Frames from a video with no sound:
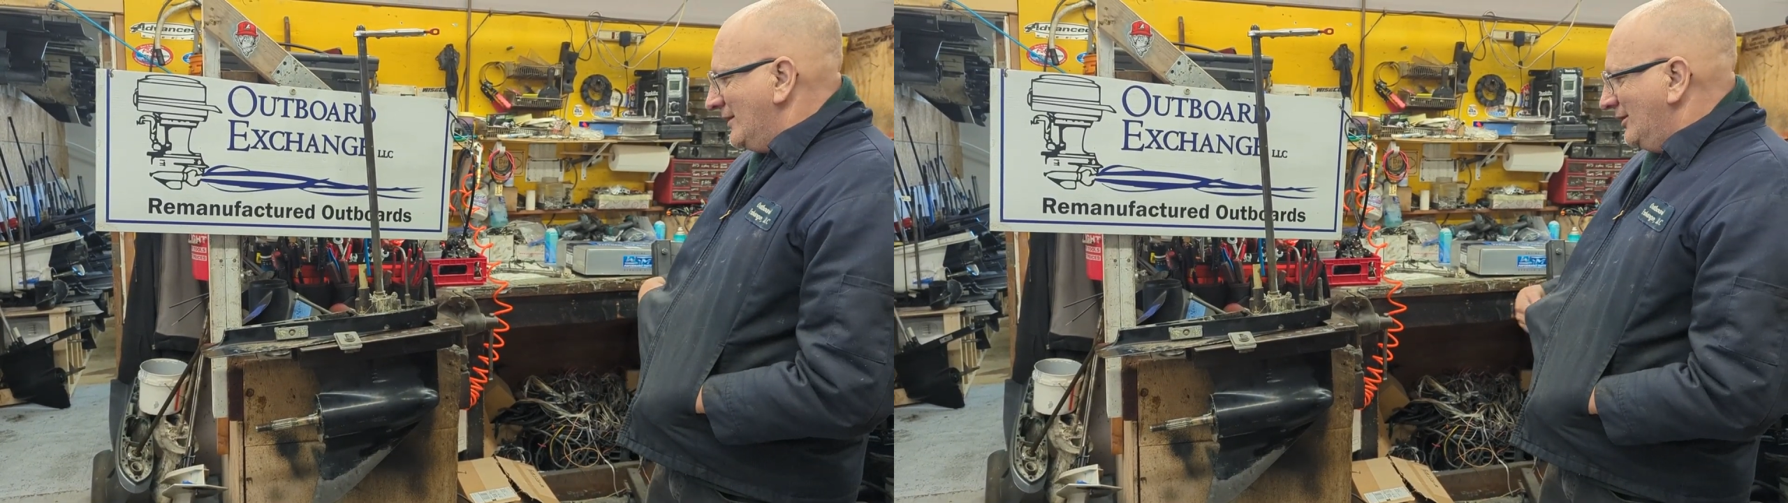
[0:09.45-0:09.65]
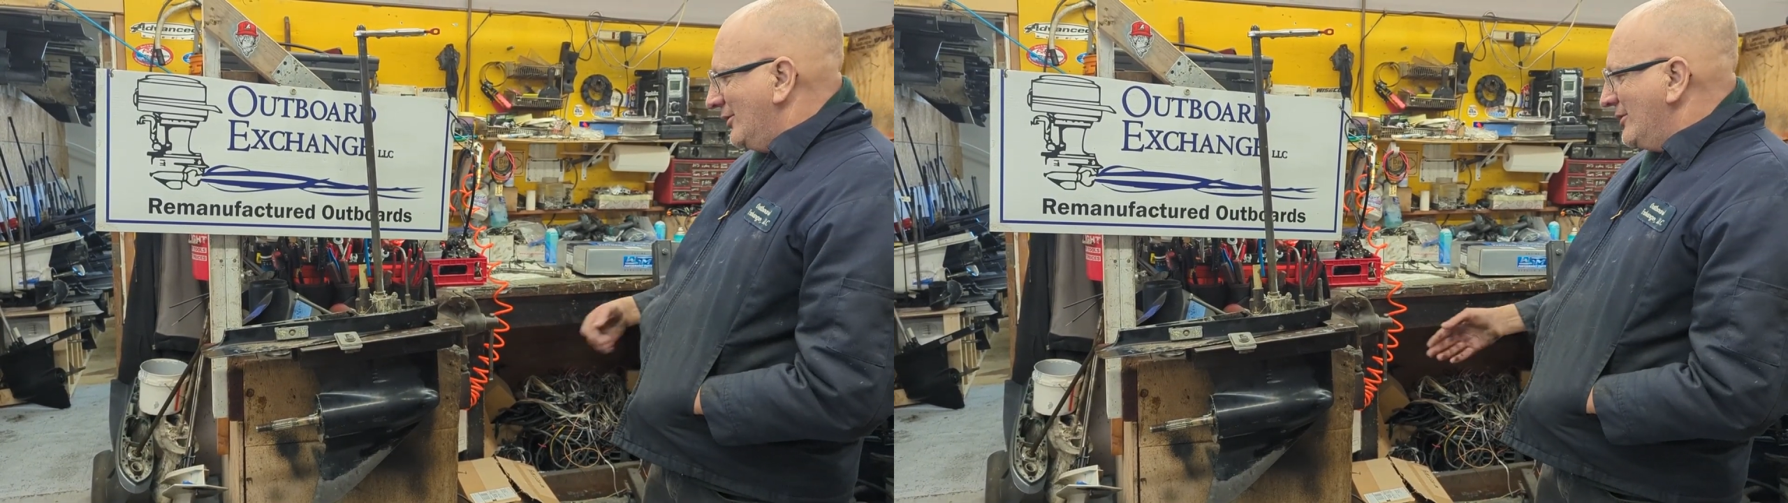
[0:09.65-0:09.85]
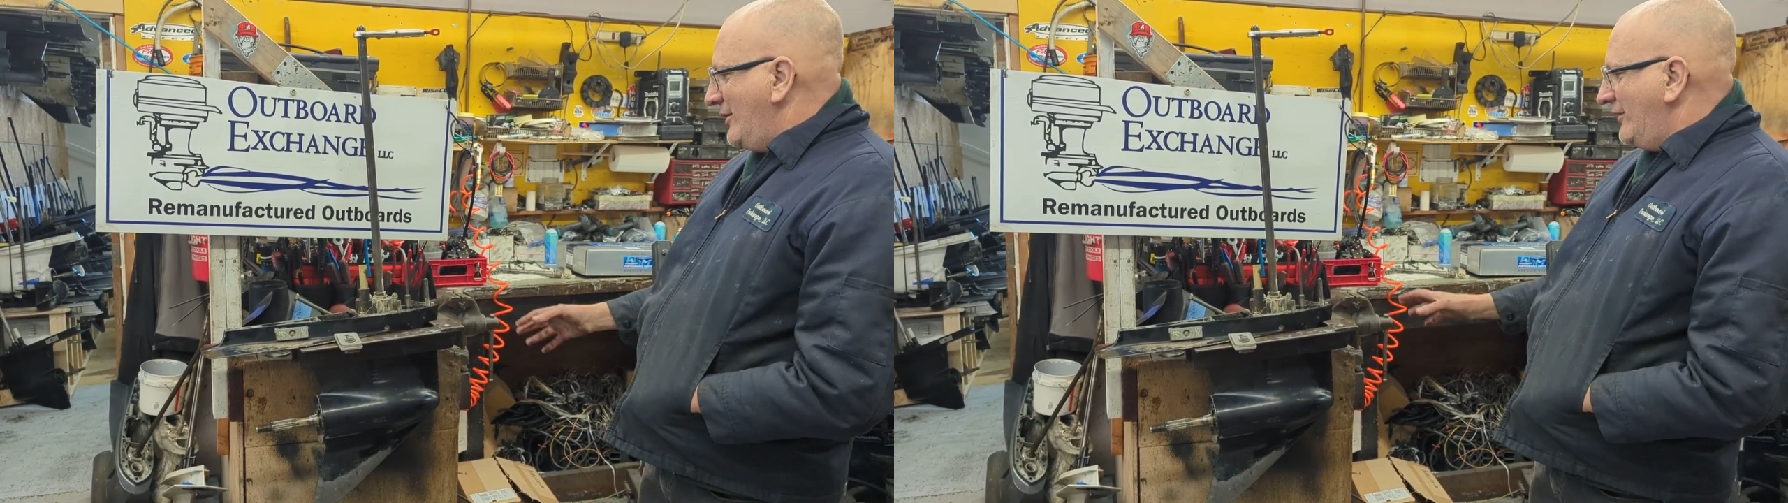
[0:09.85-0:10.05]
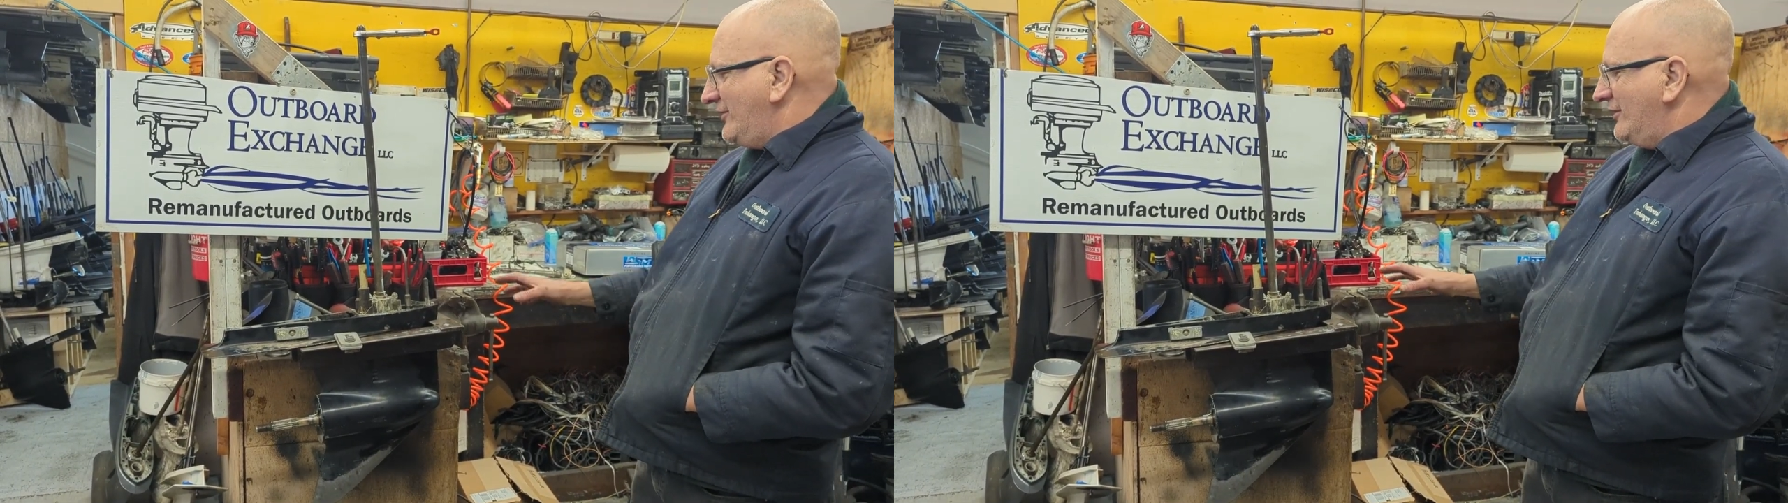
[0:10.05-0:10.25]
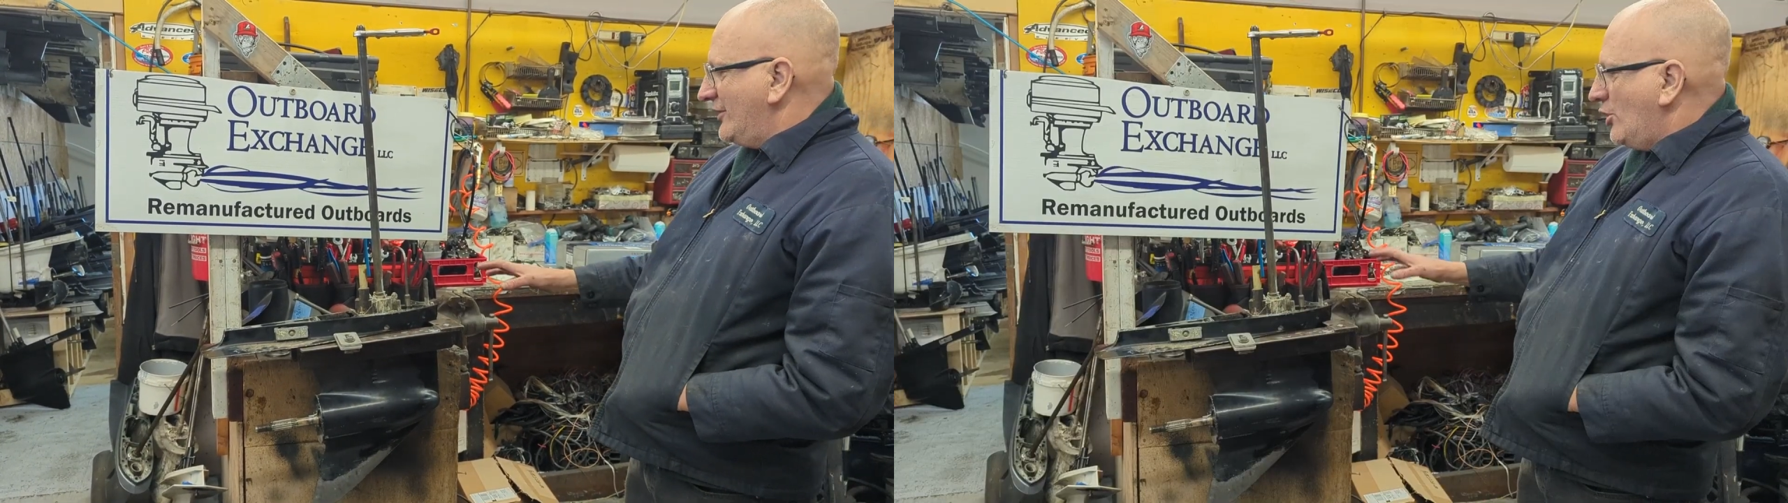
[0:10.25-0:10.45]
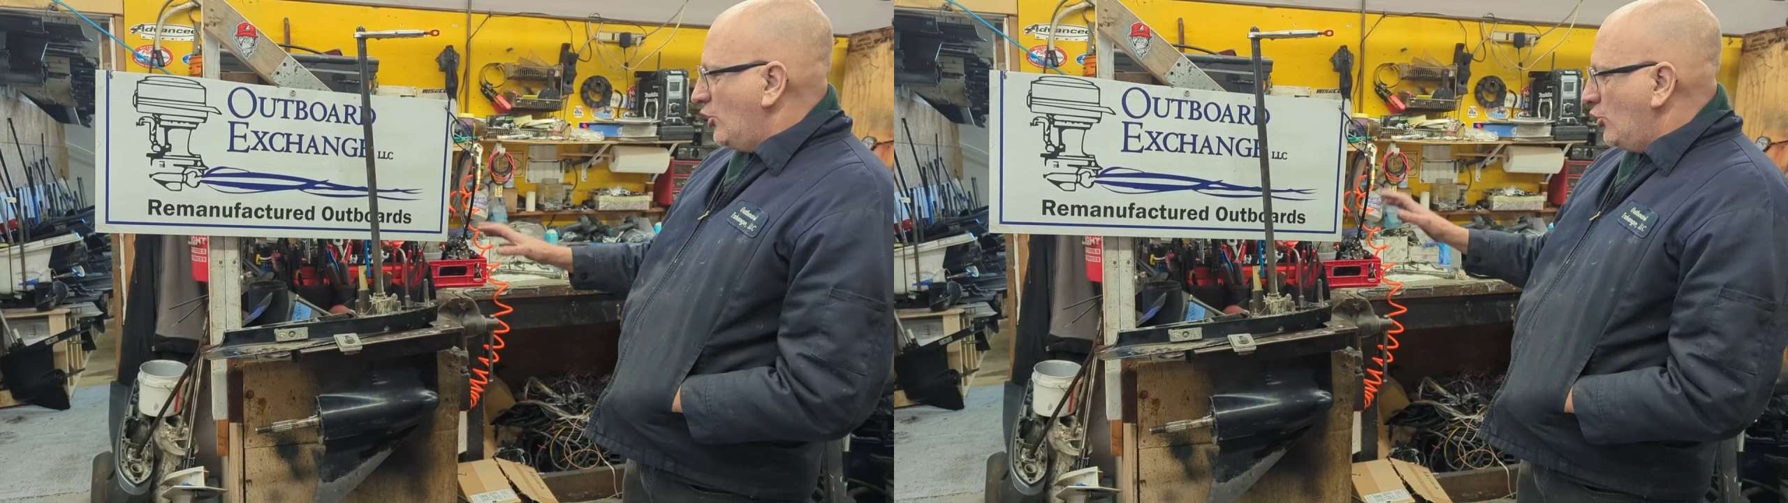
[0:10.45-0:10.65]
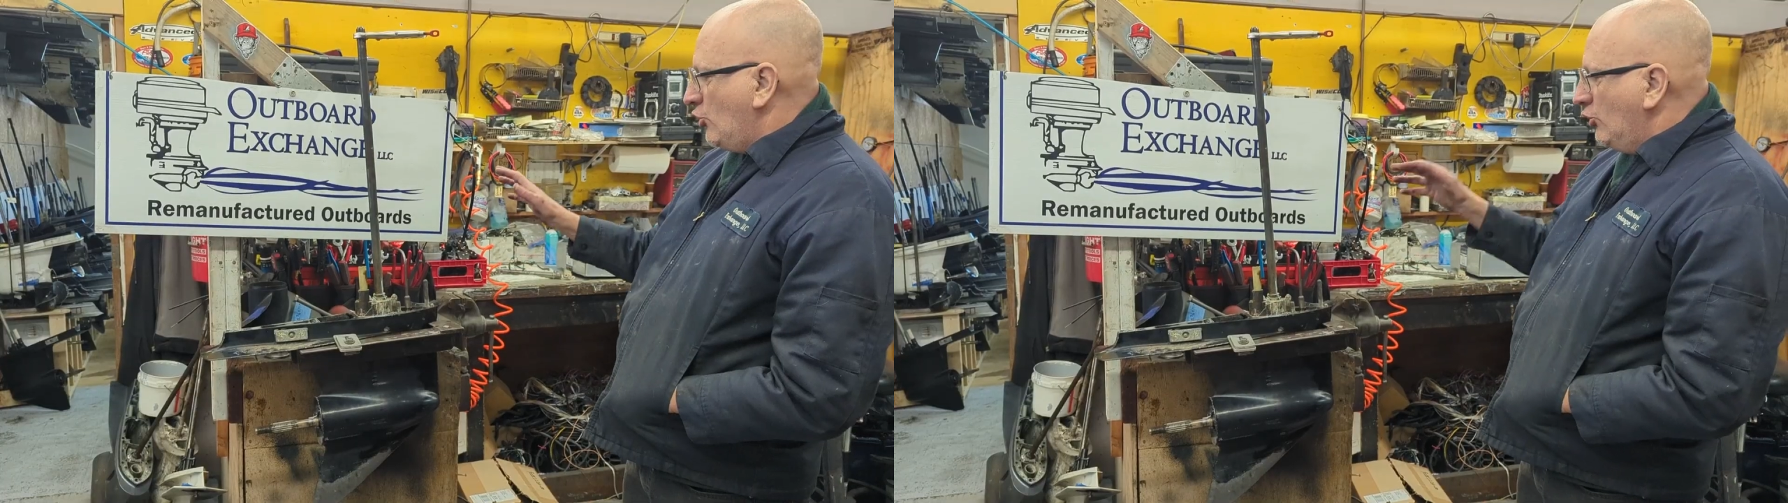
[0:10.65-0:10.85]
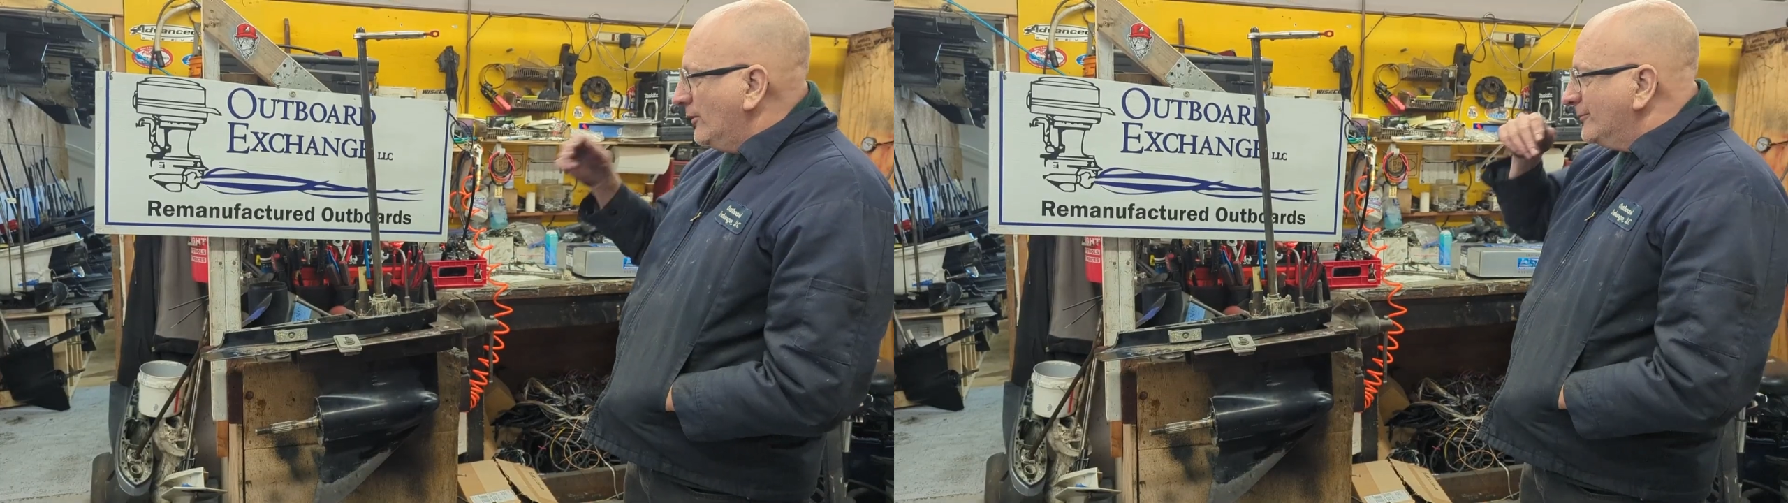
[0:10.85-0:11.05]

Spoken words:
Blower units as a whole